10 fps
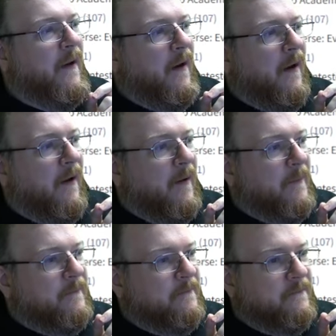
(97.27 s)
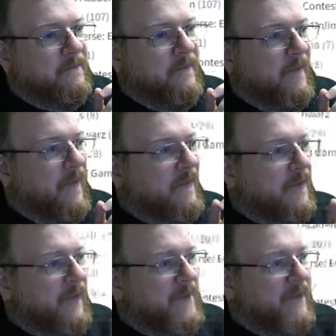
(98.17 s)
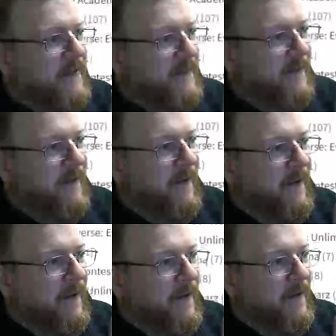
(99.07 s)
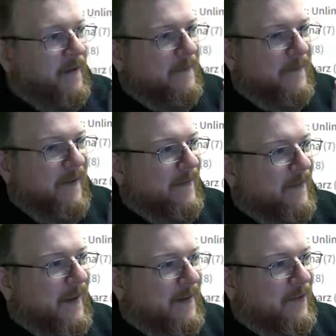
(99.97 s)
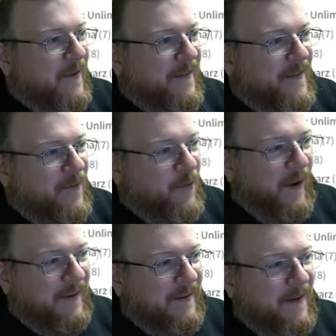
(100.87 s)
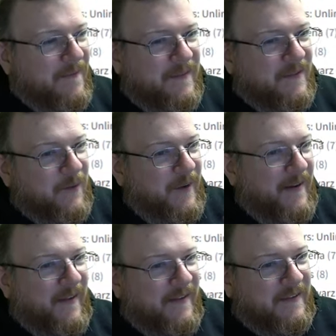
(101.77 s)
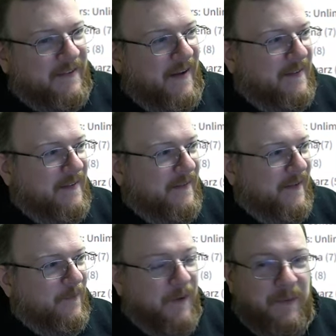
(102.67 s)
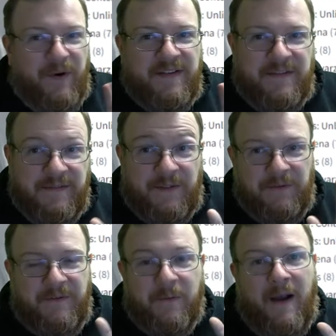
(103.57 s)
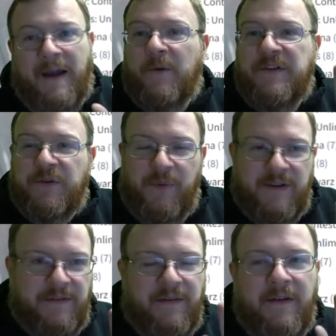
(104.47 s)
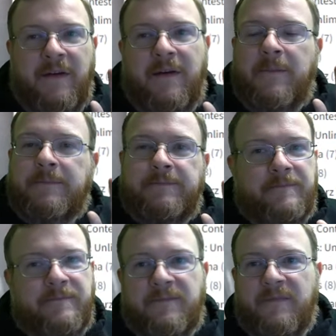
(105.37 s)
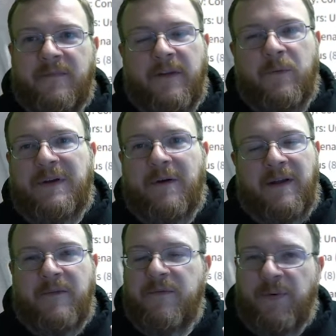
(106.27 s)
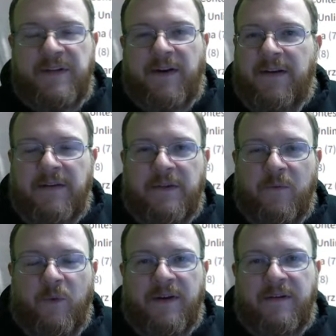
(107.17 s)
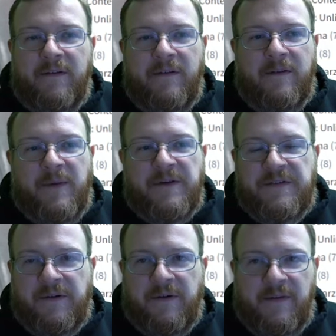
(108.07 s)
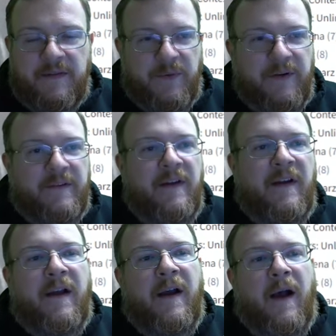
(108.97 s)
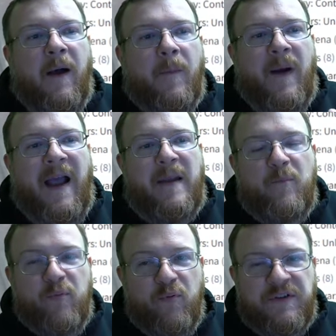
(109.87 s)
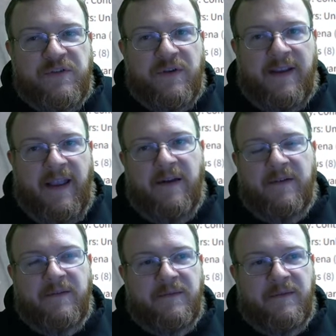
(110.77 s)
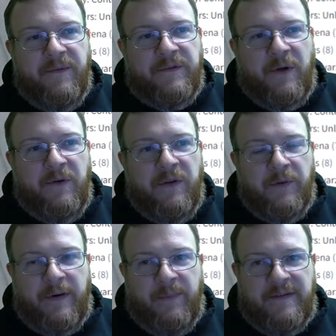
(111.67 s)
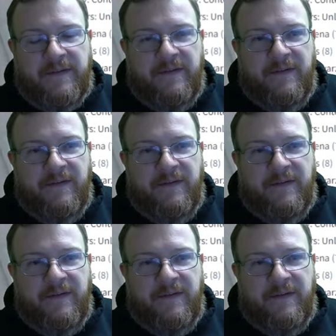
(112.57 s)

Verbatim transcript: um, this page is uh, like where I cut it off to the right of that is exactly like where the pricing starts. So I don't want to show the pricing. We all have pretty good ideas of what the margins are on these products. Um, I'm pretty sure I can't show the direct pricing